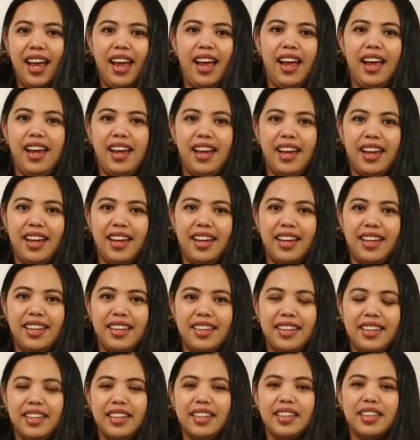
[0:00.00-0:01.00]

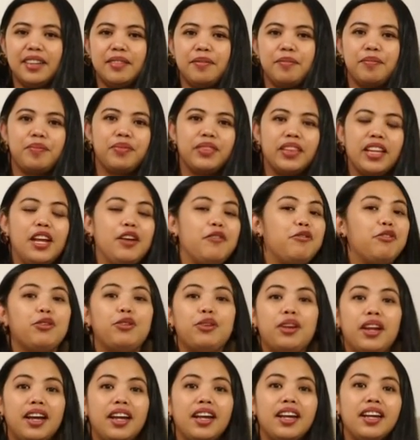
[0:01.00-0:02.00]
And if you
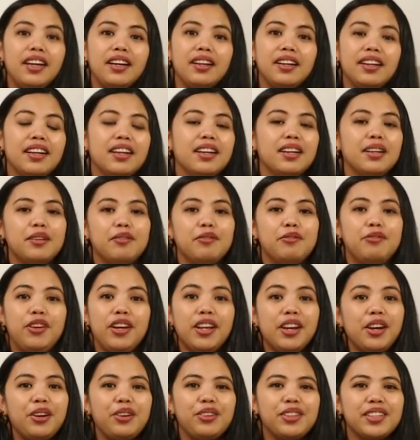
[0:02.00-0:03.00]
like
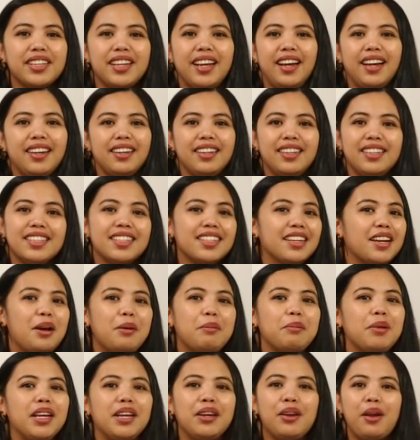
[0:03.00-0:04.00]
videos like this,
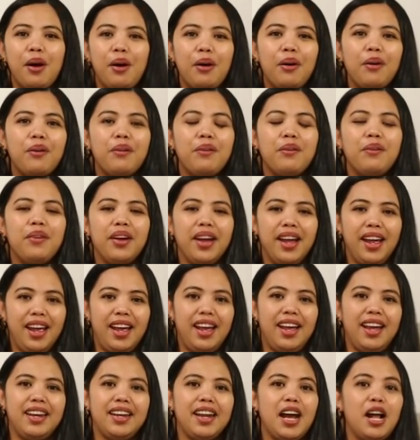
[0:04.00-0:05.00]
let me know,
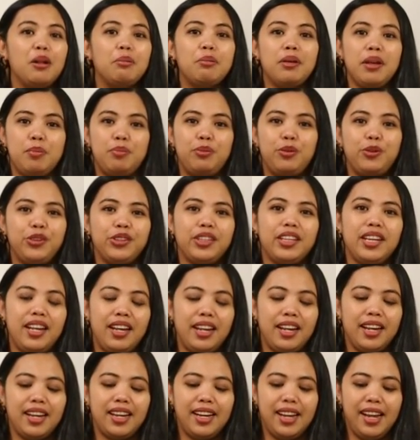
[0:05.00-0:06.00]
and I'll be
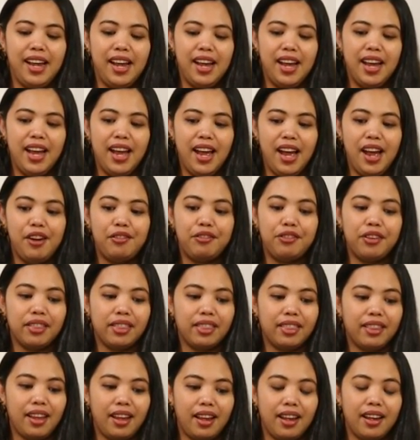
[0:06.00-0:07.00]
putting
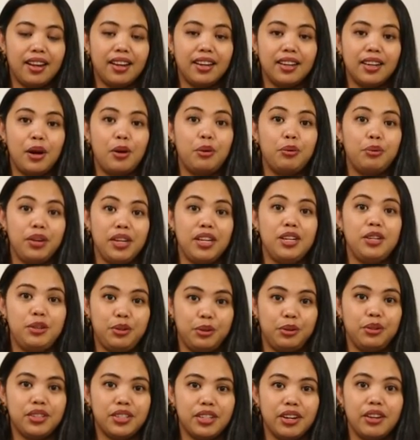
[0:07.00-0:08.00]
everything that we
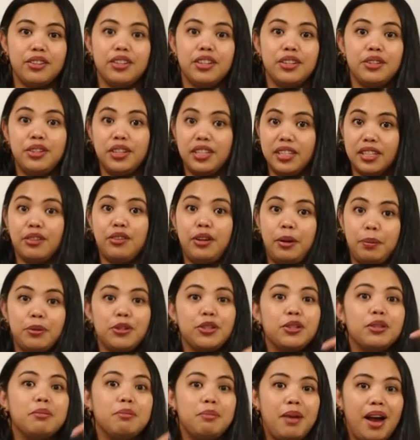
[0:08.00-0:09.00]
use on the
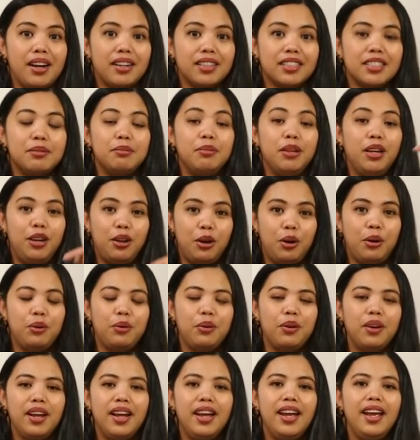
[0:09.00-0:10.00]
description box
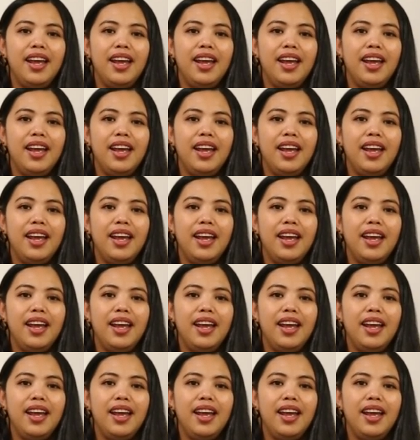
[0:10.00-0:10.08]
below.